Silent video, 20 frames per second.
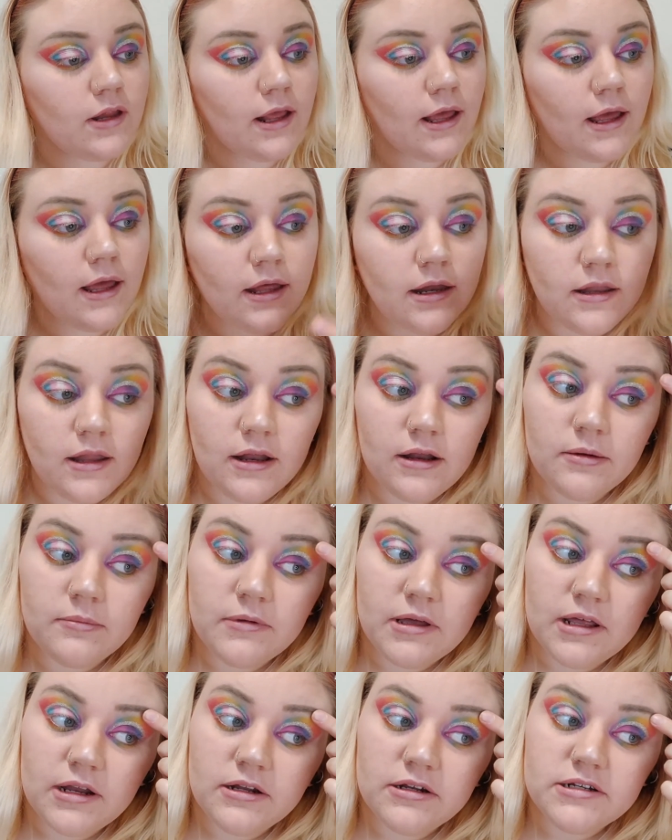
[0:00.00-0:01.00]
And then
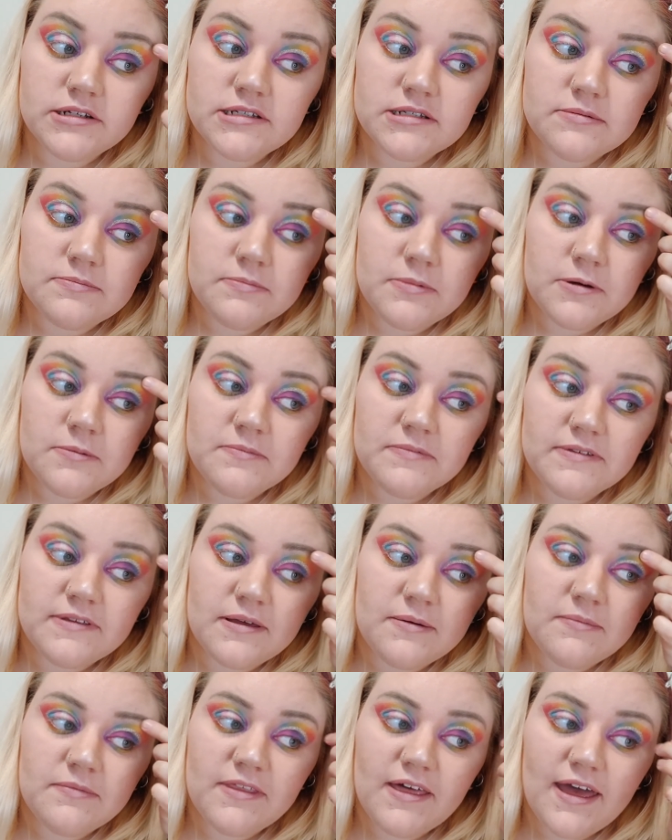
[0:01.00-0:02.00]
I'm going to just pop
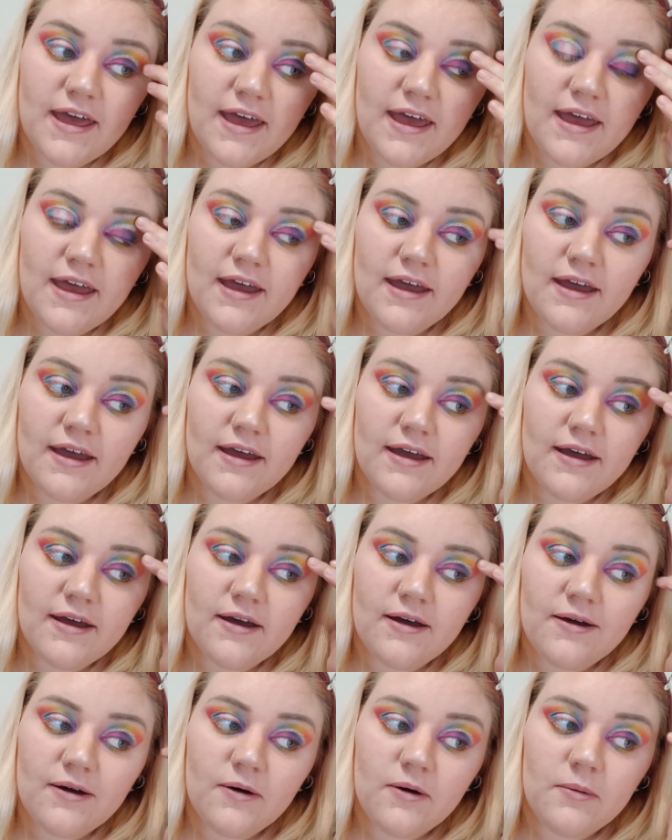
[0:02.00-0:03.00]
some there
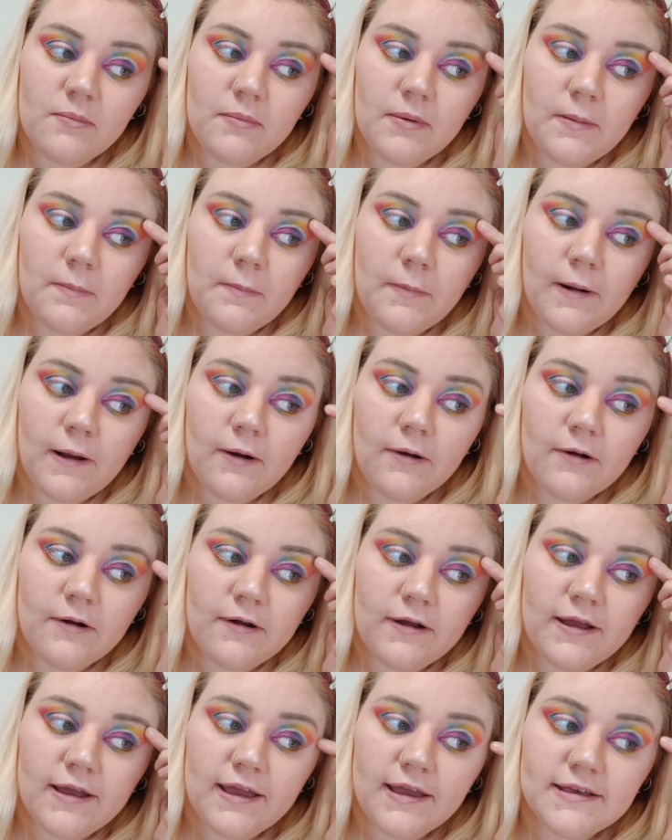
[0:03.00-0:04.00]
on my brow
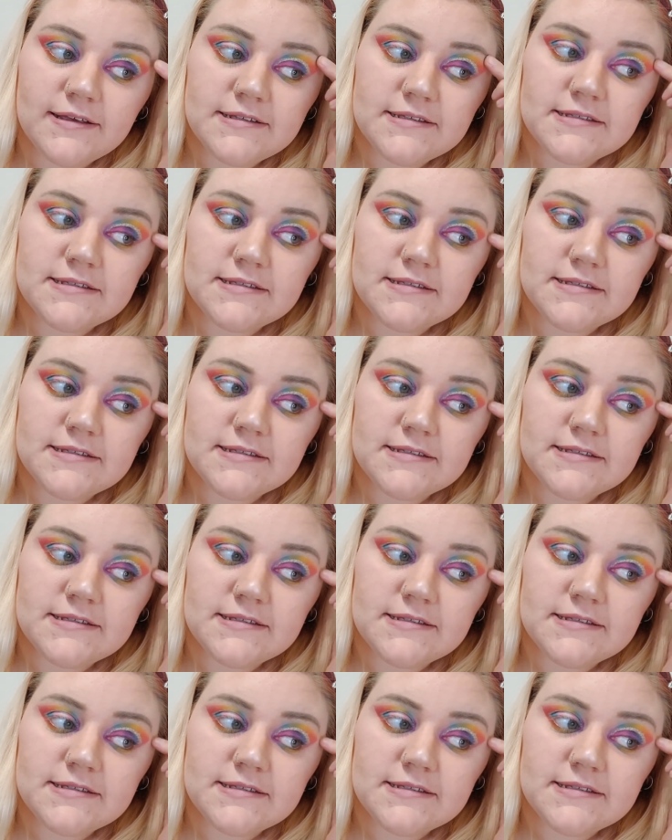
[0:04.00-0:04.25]
crease,